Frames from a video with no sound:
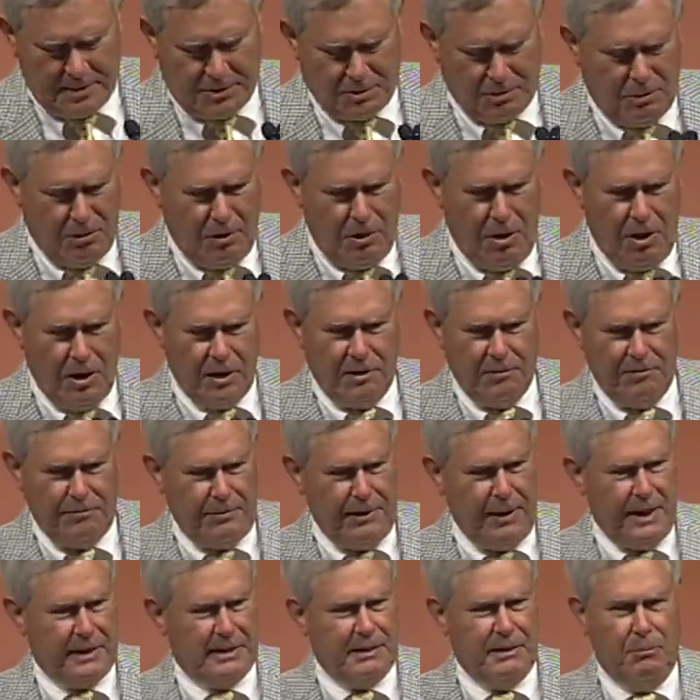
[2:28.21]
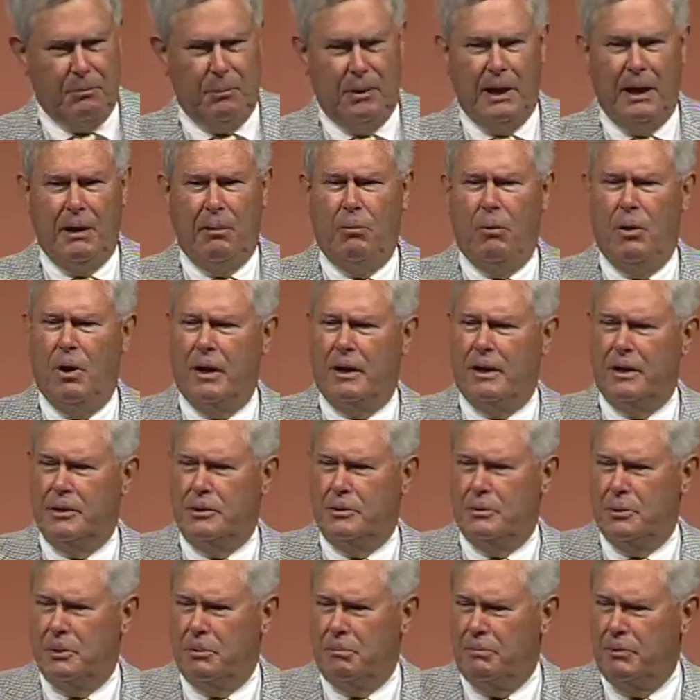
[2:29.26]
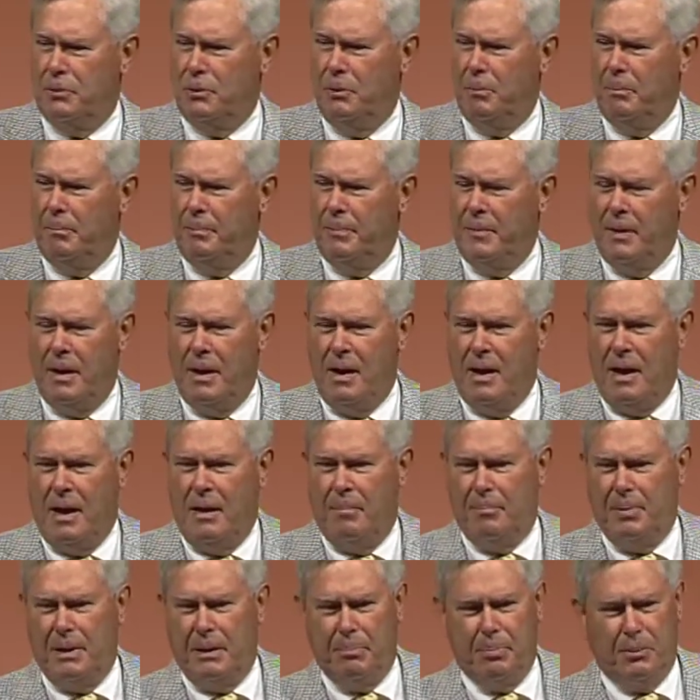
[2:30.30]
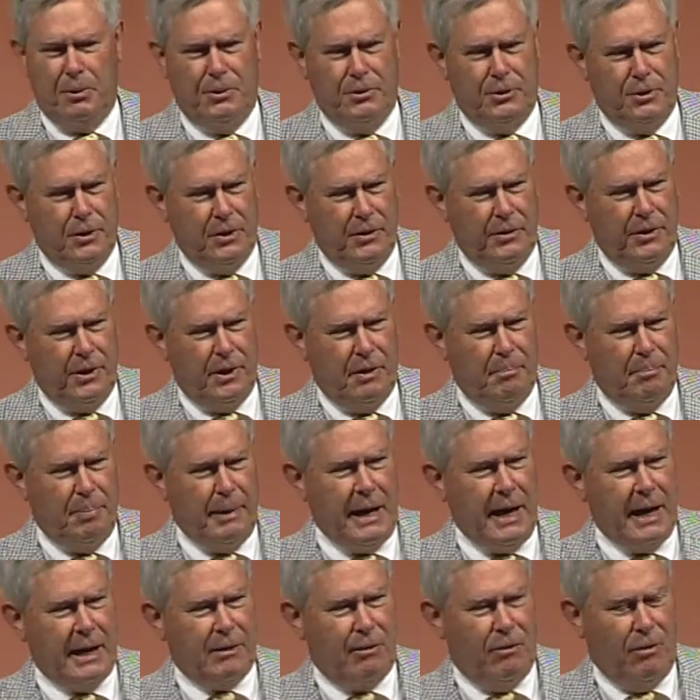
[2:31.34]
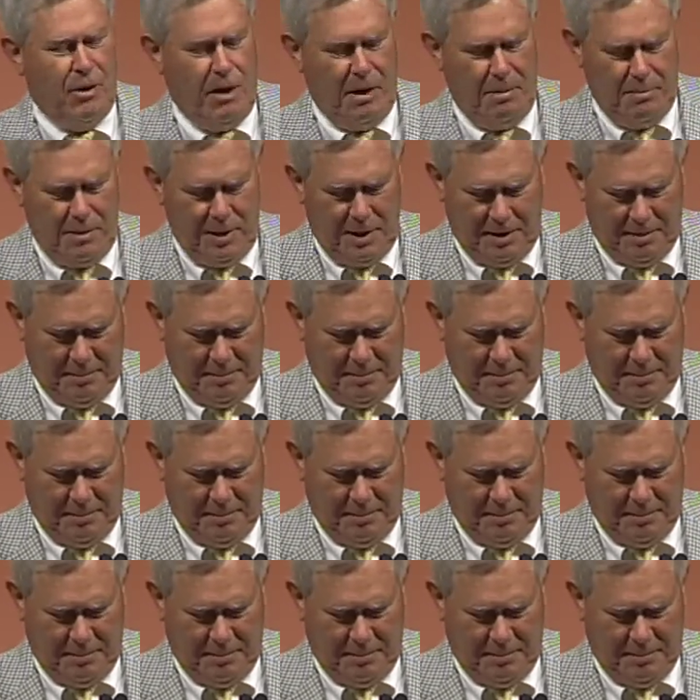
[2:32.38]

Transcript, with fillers: So long, in fact, that when I walk into a room, people turn their back on me.